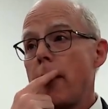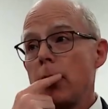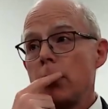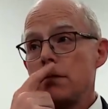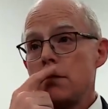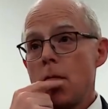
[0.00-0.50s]

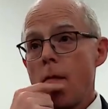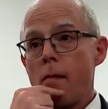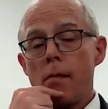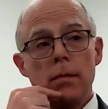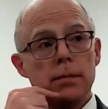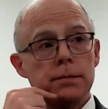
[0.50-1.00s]

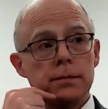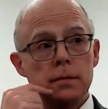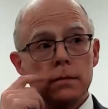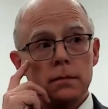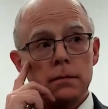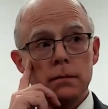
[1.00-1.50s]

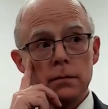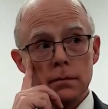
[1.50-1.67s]
No one is speaking in this clip.